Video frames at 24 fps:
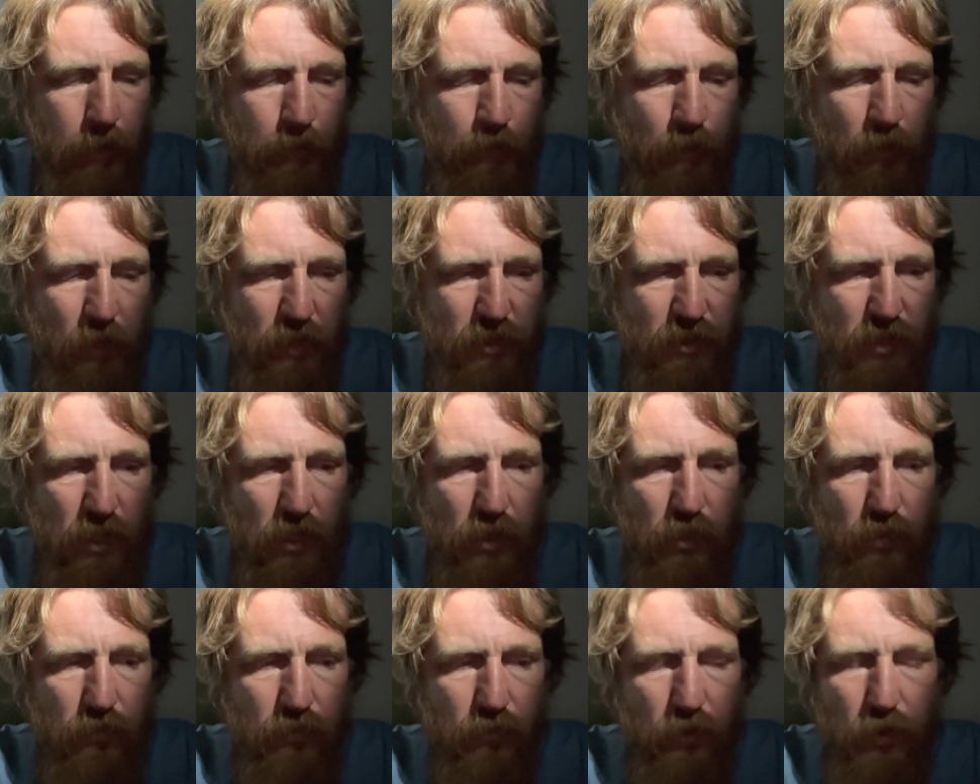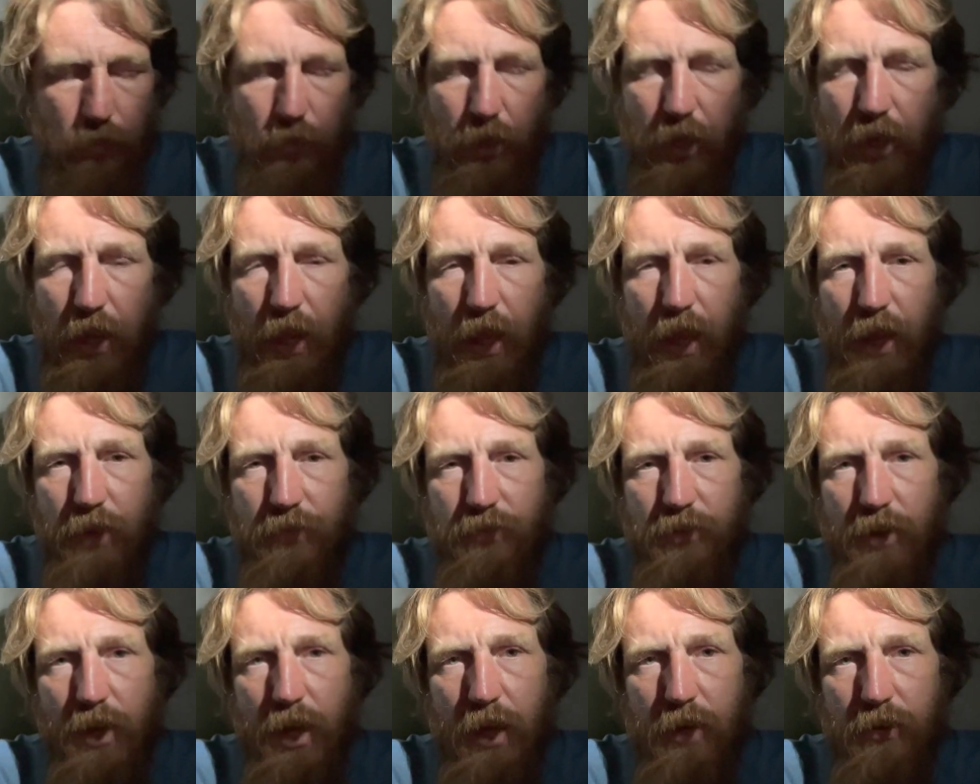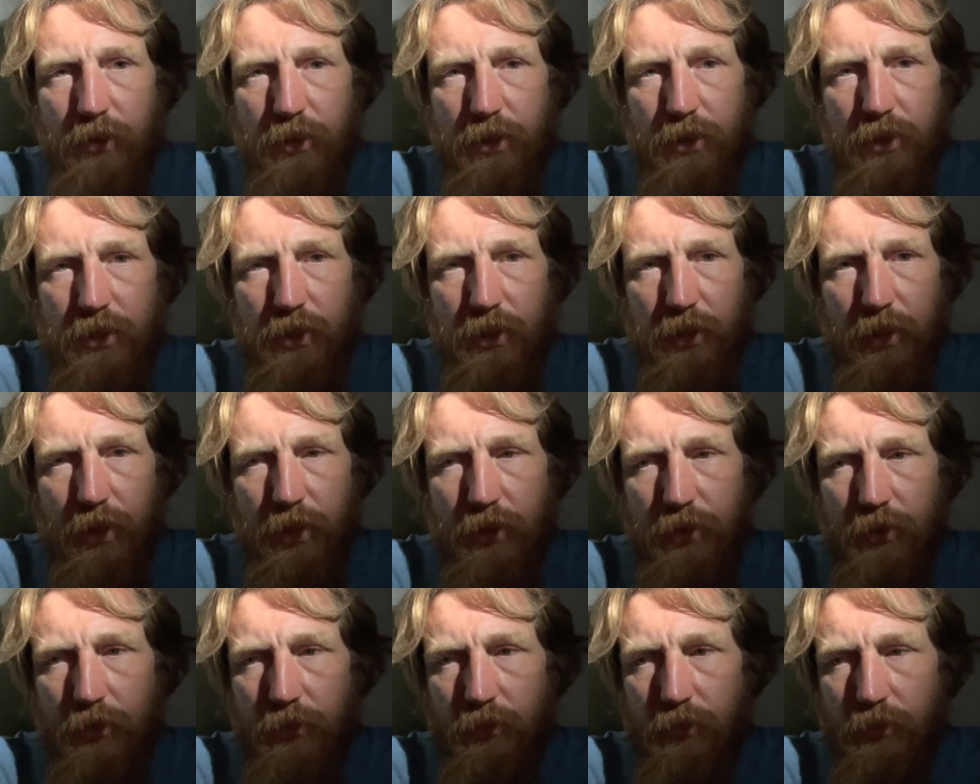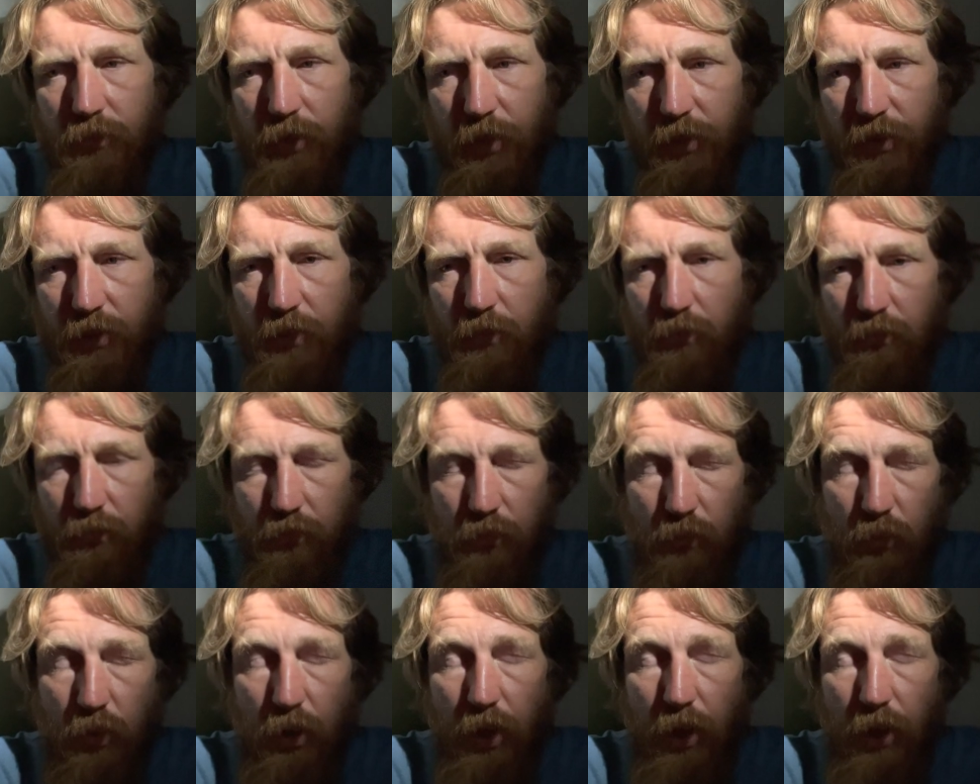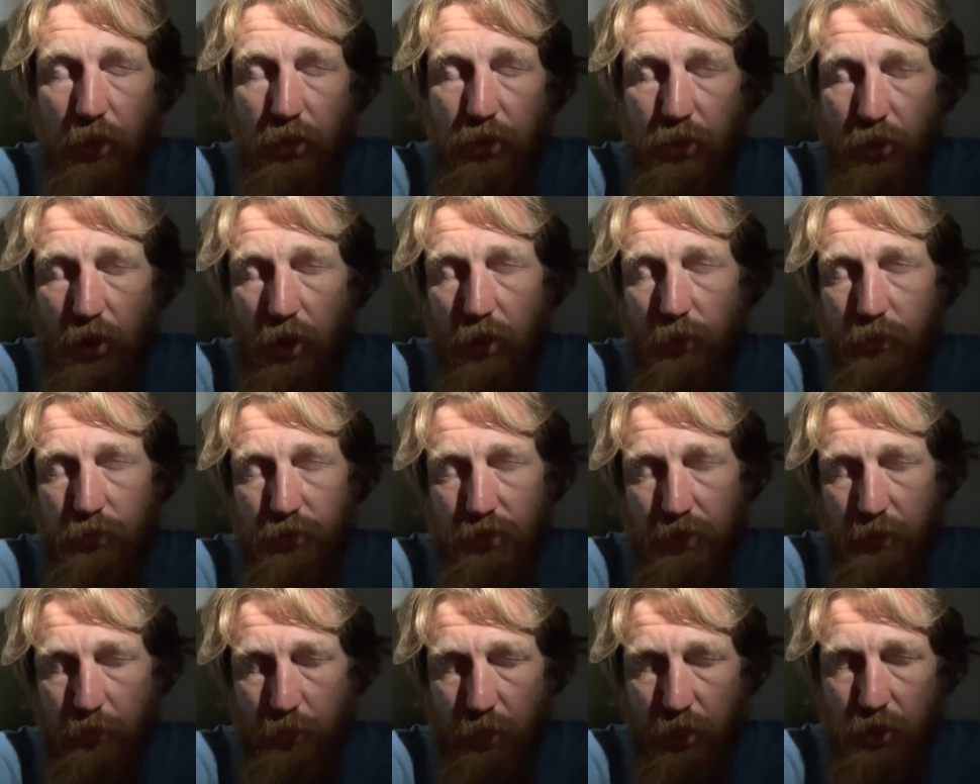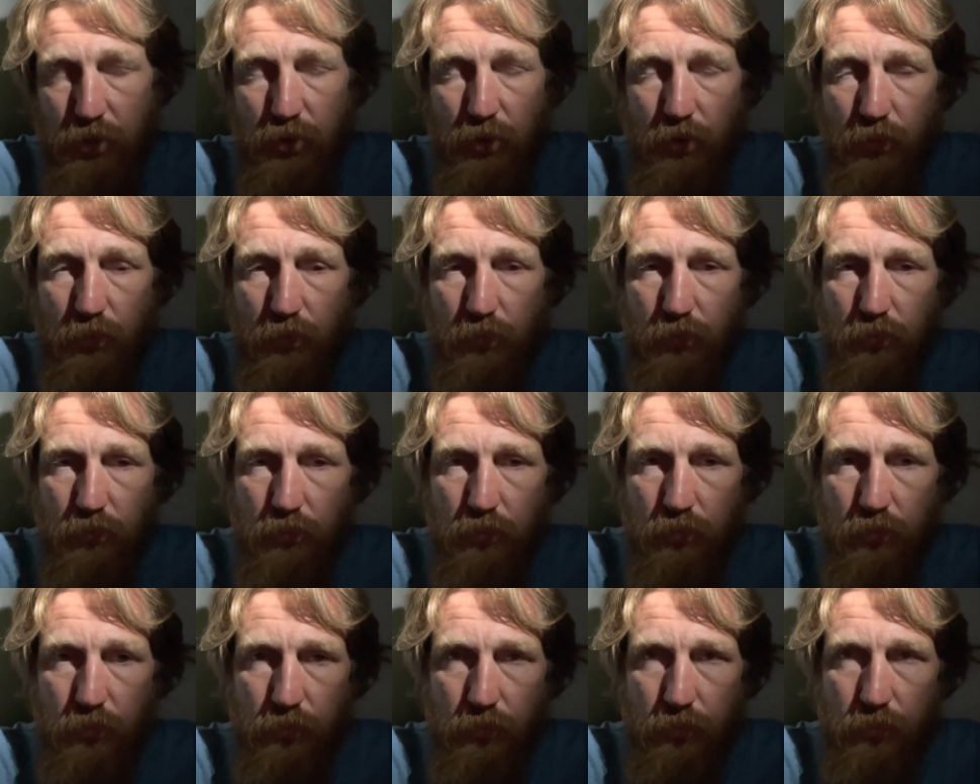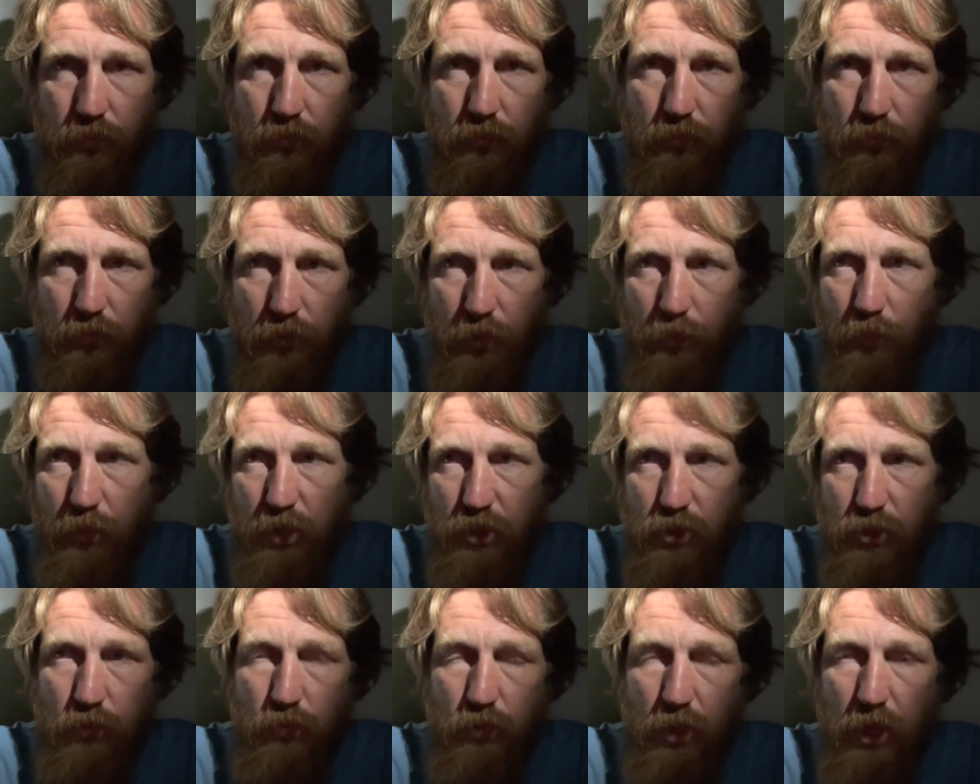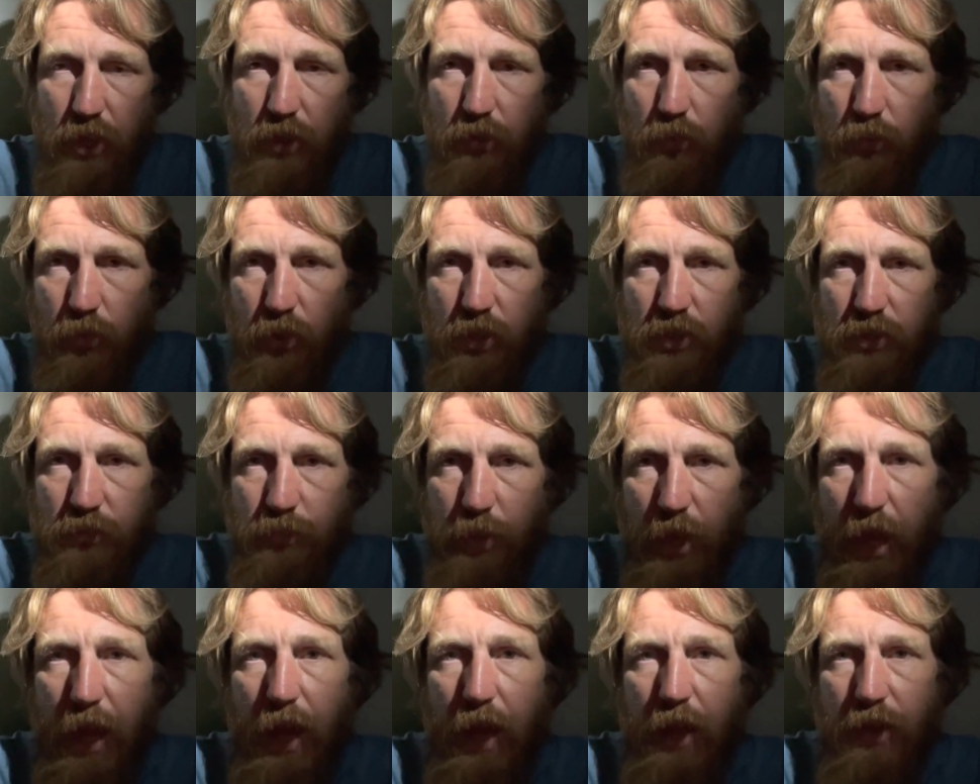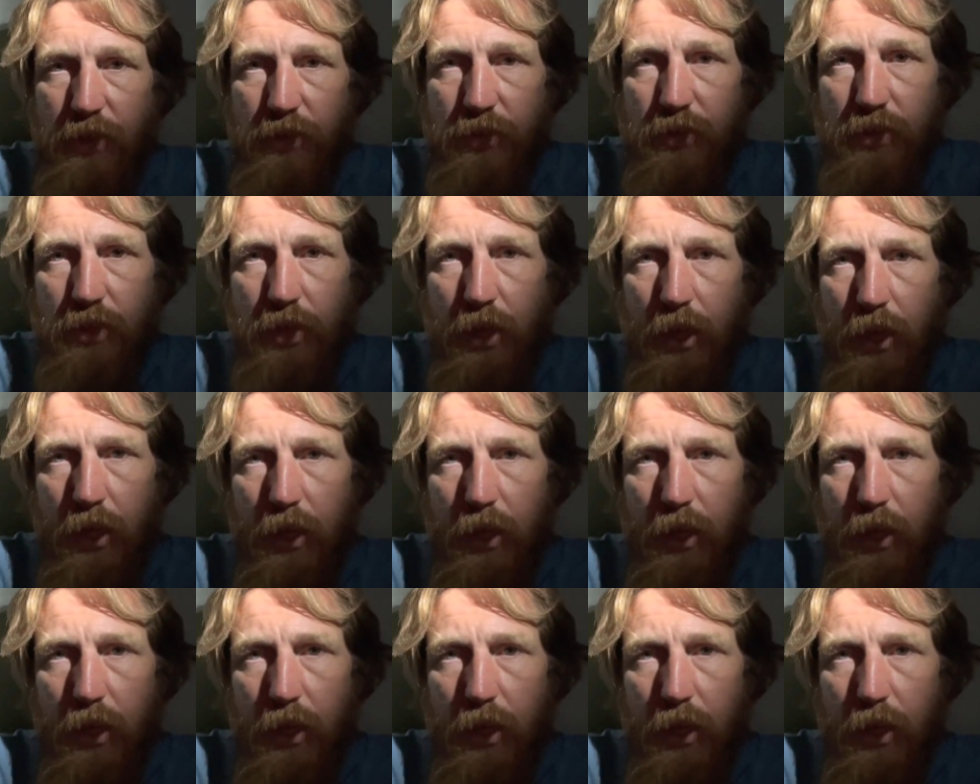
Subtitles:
I stayed there for about a half an hour to let what I thought was the major the major rain and wind pass.